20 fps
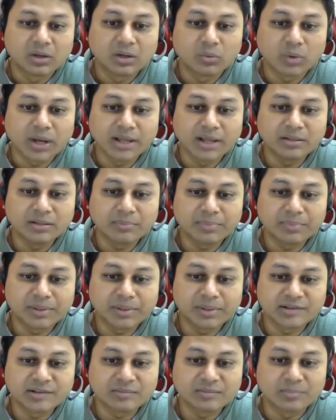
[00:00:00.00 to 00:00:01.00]
why the
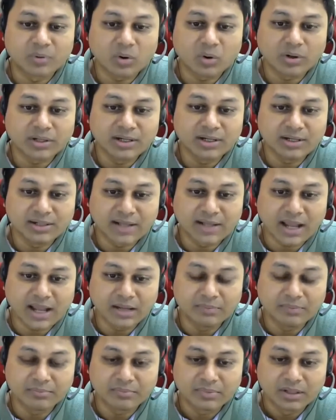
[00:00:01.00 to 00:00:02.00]
pulse is broadening
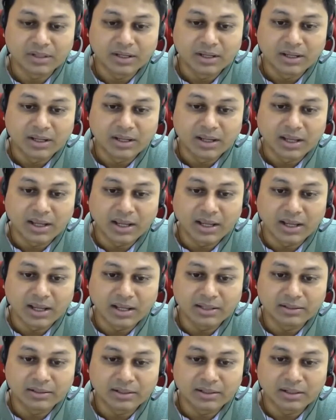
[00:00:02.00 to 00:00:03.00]
time
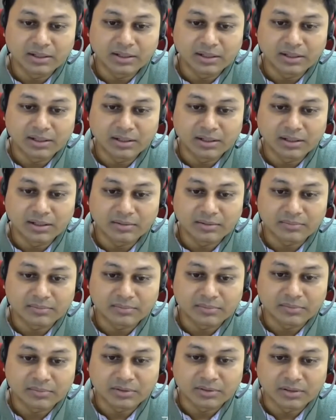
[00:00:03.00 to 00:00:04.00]
and
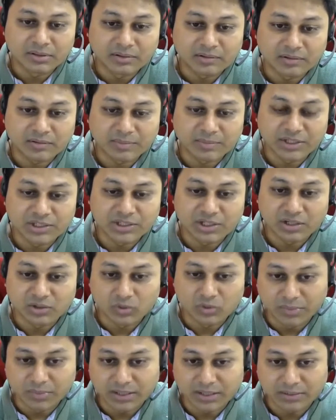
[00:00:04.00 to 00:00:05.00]
spatial
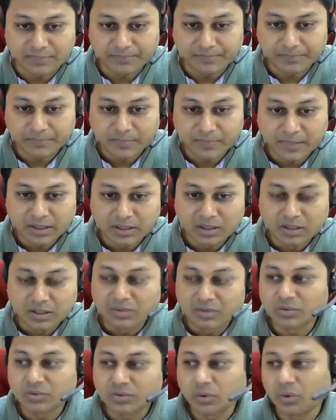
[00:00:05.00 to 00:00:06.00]
domain?
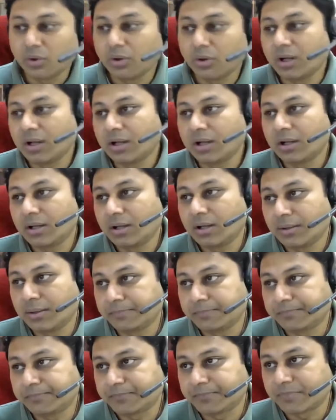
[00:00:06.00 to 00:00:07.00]

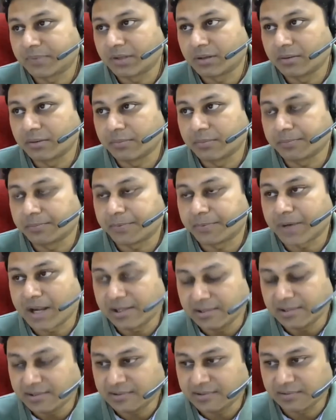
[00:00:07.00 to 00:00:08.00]
So
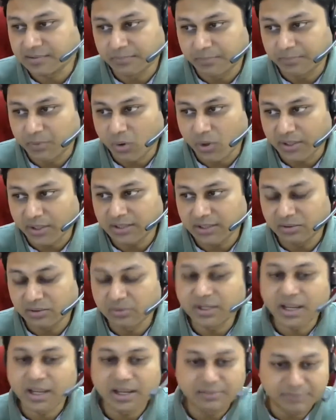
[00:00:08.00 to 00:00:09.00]
pulse broaden,
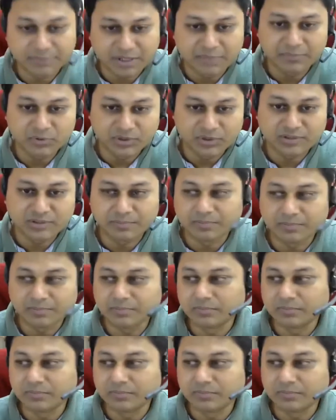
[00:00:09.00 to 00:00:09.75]
okay, I'll come to this